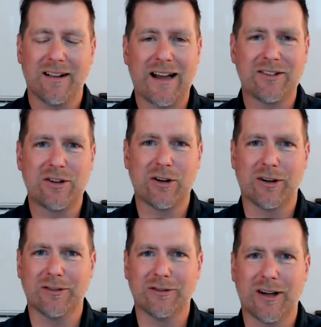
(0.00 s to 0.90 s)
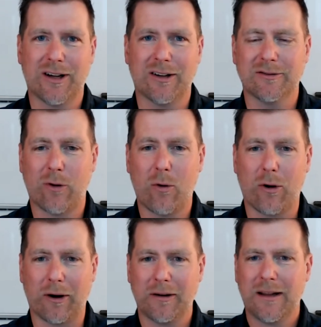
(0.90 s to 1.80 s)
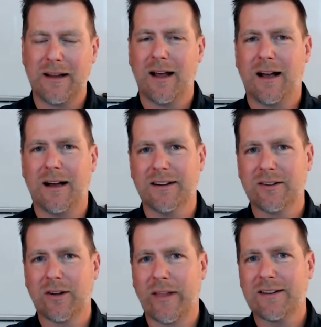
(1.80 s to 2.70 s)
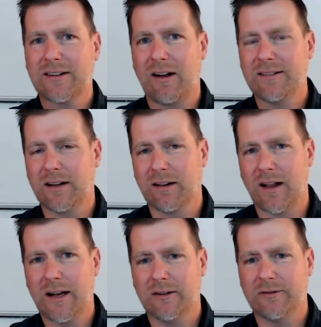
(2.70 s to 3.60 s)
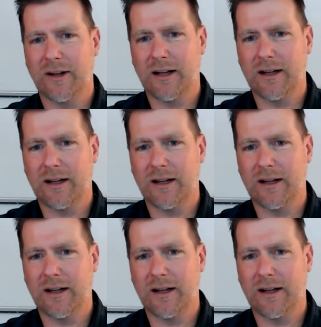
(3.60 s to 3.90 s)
last year of 4%. So that's causing a lot of